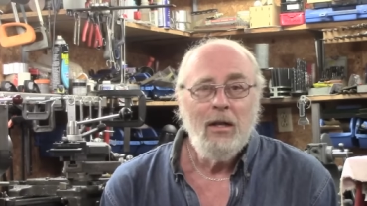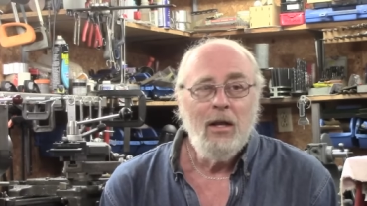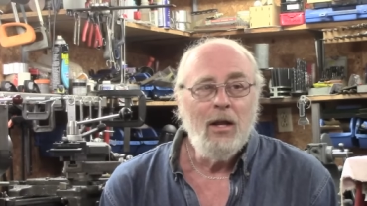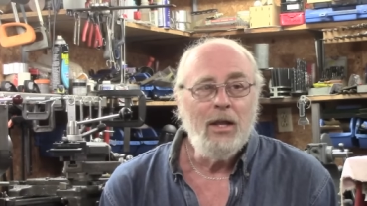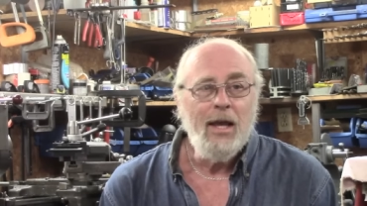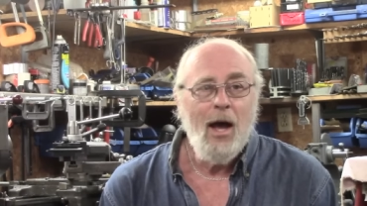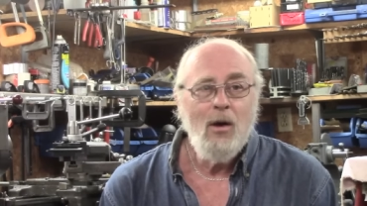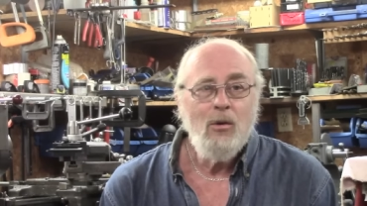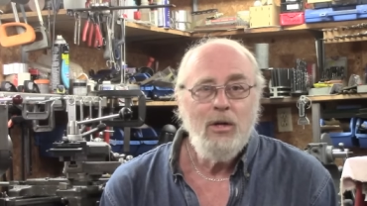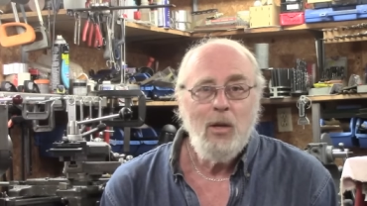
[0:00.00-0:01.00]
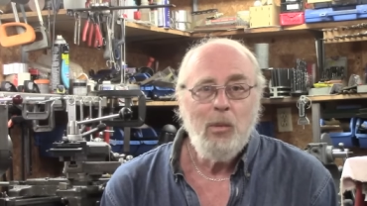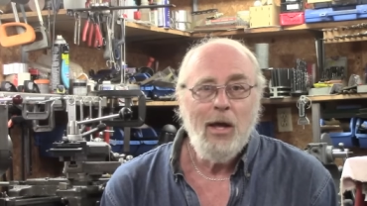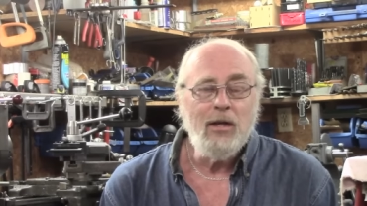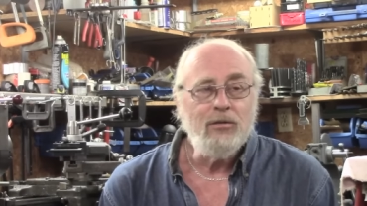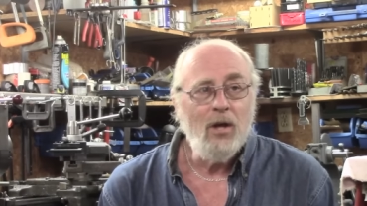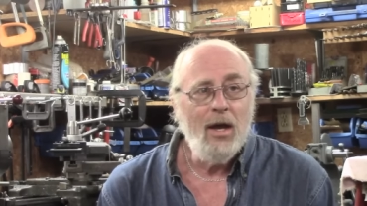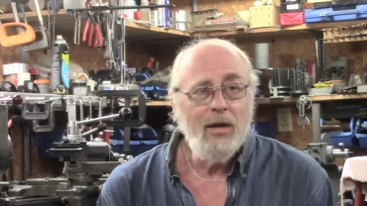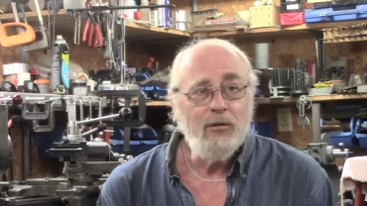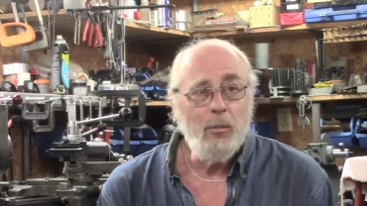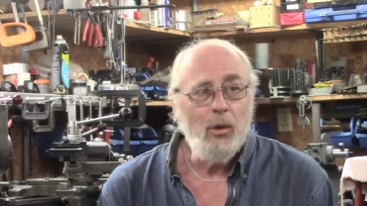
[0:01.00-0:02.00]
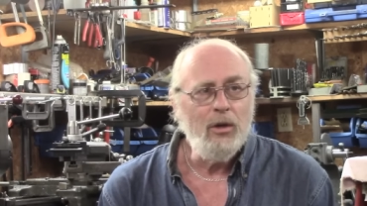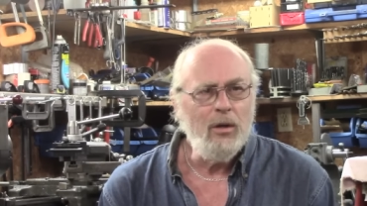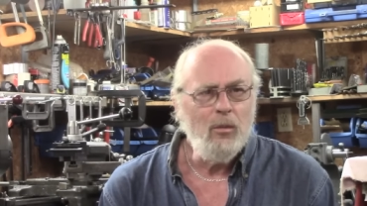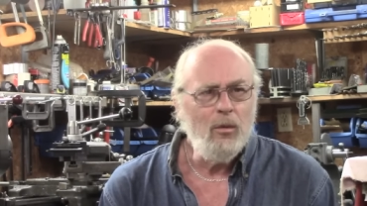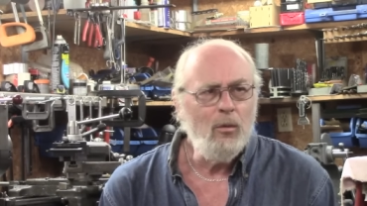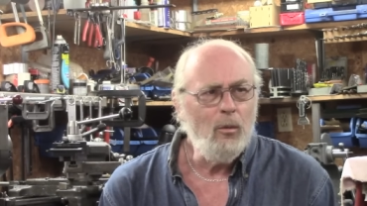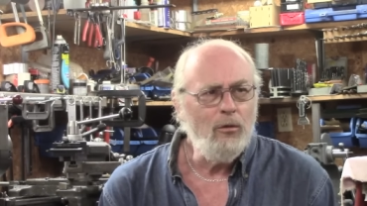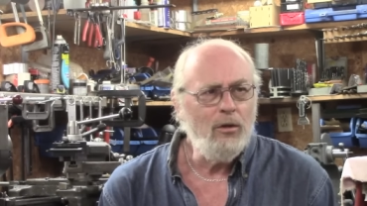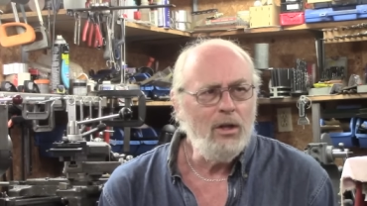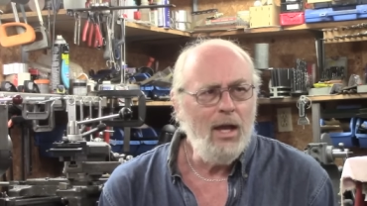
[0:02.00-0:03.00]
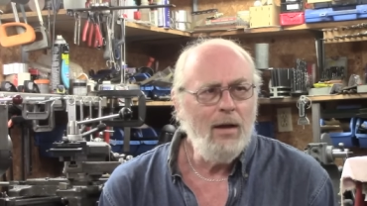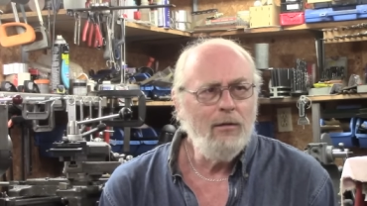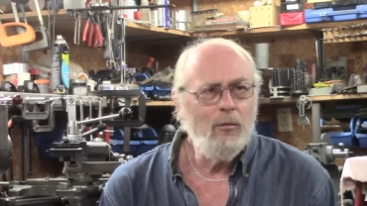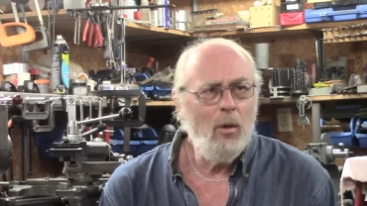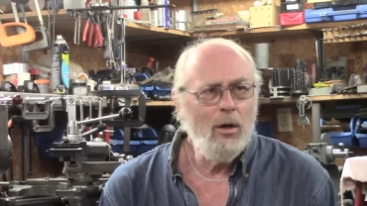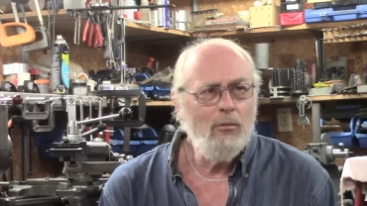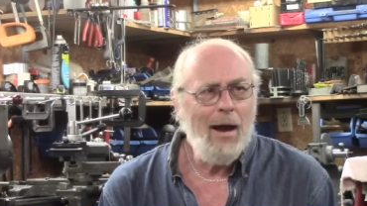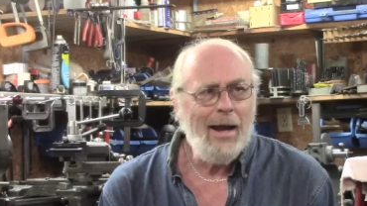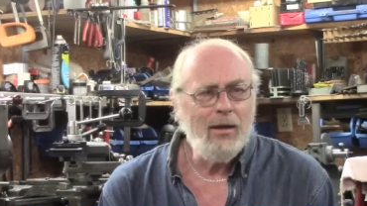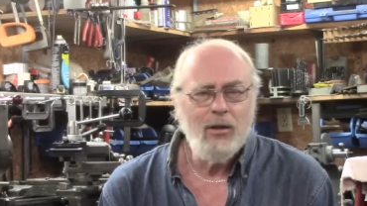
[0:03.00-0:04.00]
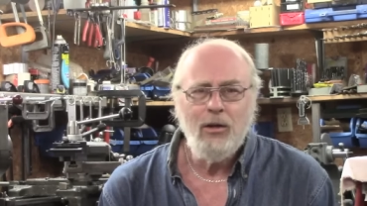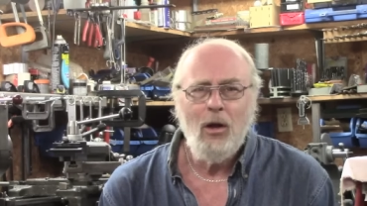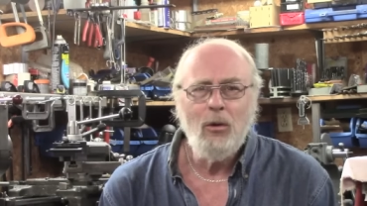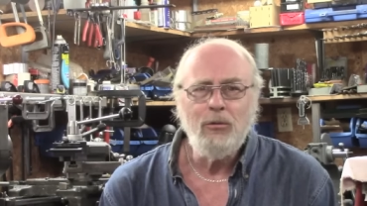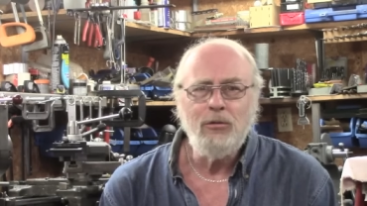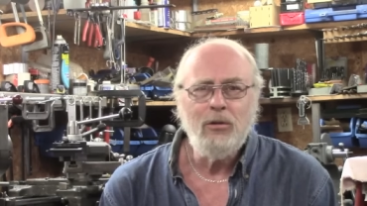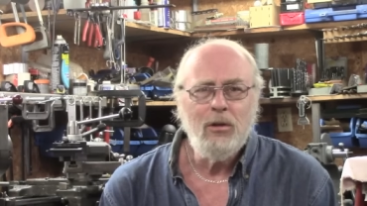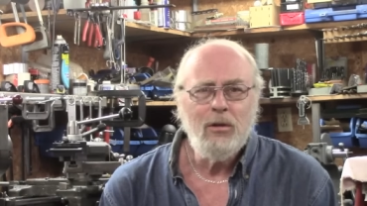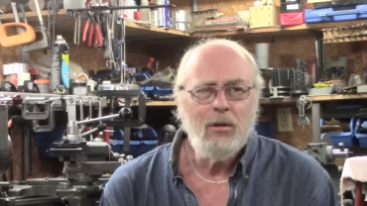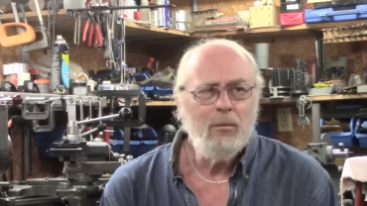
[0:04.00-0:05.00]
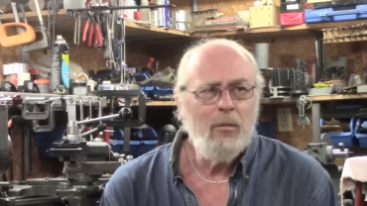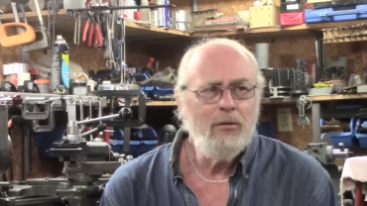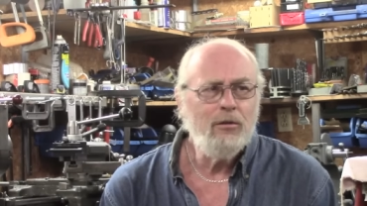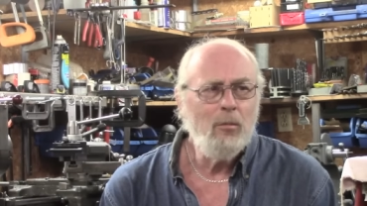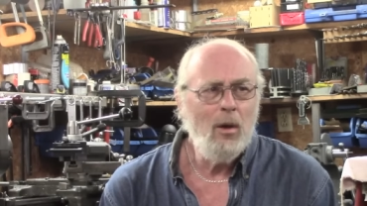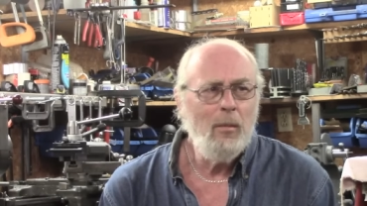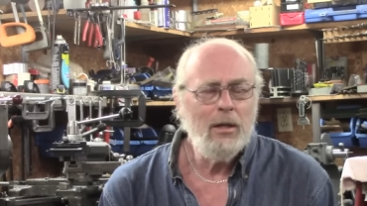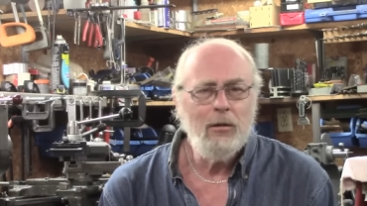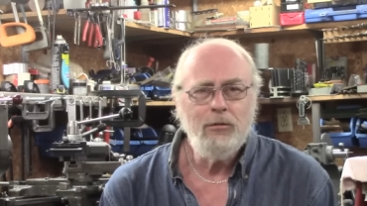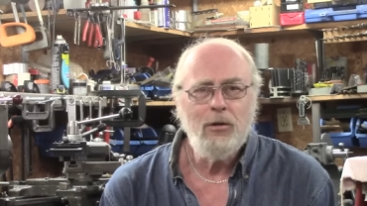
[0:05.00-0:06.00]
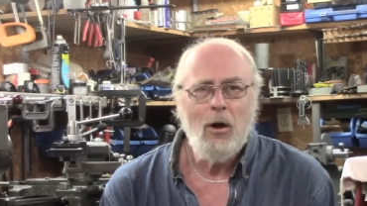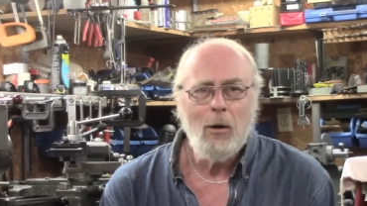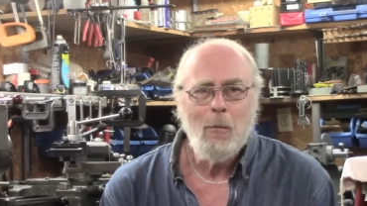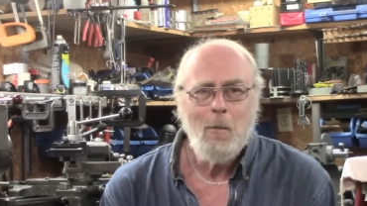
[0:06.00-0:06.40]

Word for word: The only place I had to put it was at the end of my rack that holds most of my metal stock